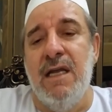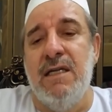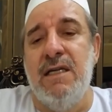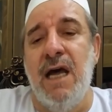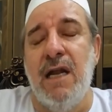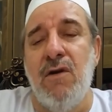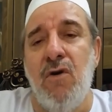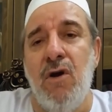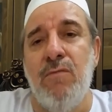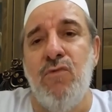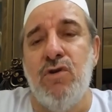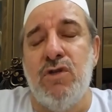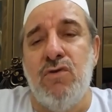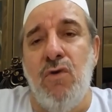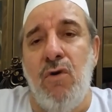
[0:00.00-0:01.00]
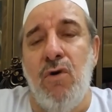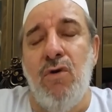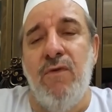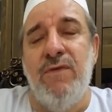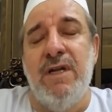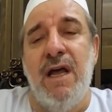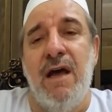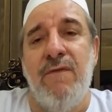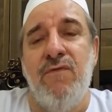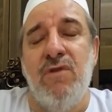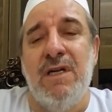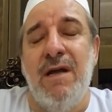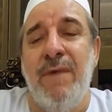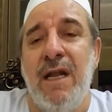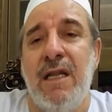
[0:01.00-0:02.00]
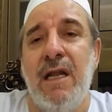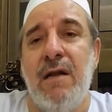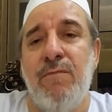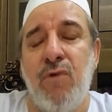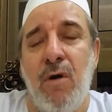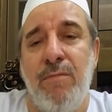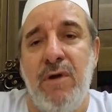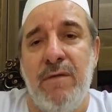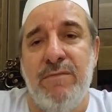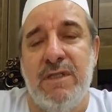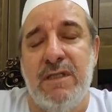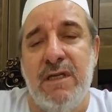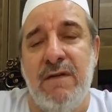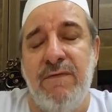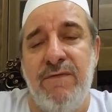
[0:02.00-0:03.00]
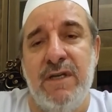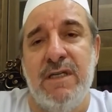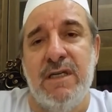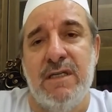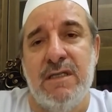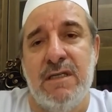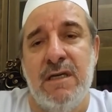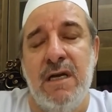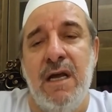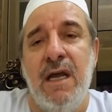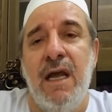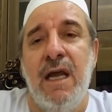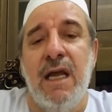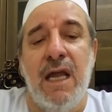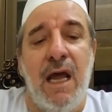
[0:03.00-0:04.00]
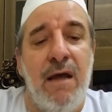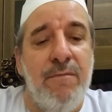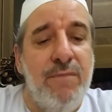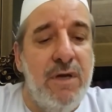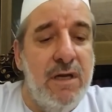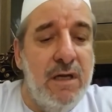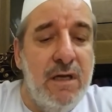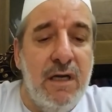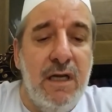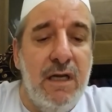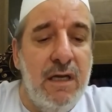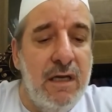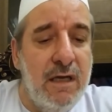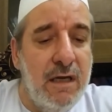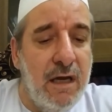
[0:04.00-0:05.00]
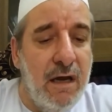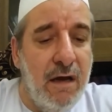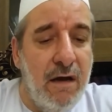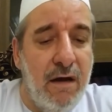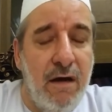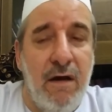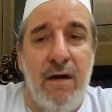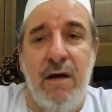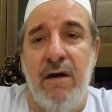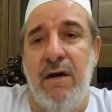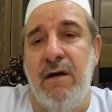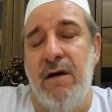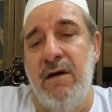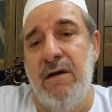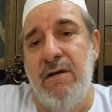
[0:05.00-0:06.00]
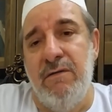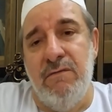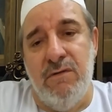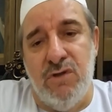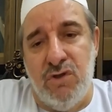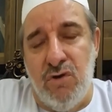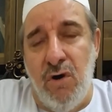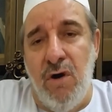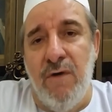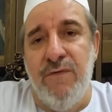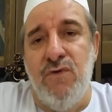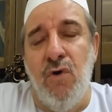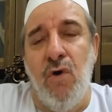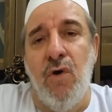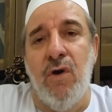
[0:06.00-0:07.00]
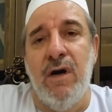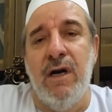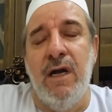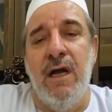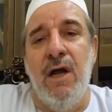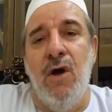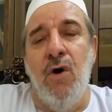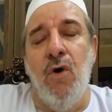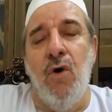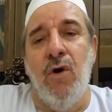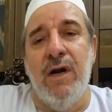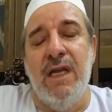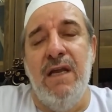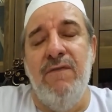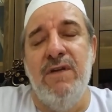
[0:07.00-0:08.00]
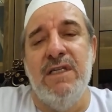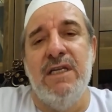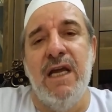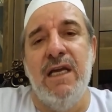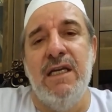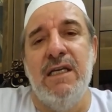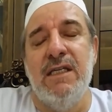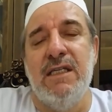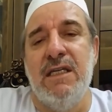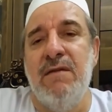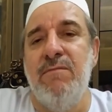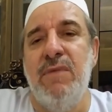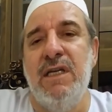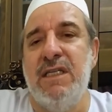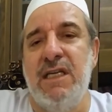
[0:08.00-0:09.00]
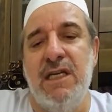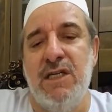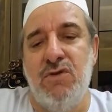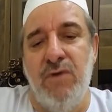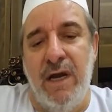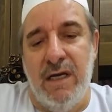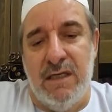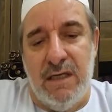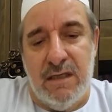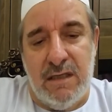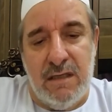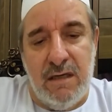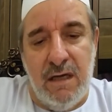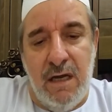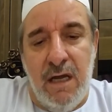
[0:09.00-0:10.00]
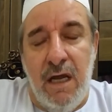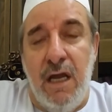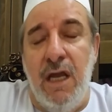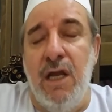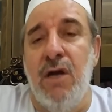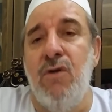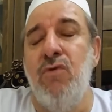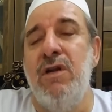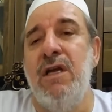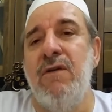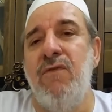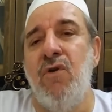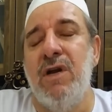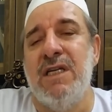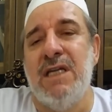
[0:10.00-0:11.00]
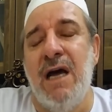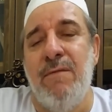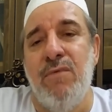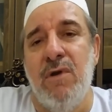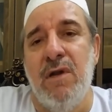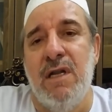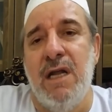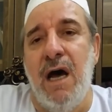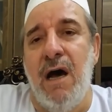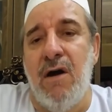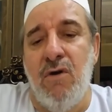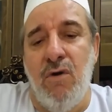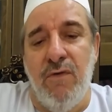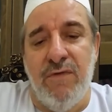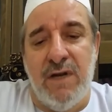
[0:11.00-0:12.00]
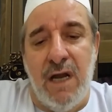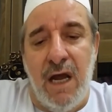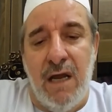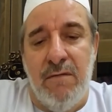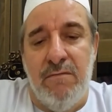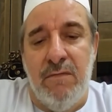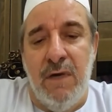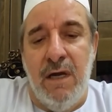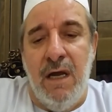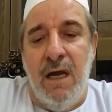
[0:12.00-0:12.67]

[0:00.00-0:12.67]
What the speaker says: that almost all of the fundamental problems in physics can be really solved, or even they simply cease to exist, including, for example, the arrow of time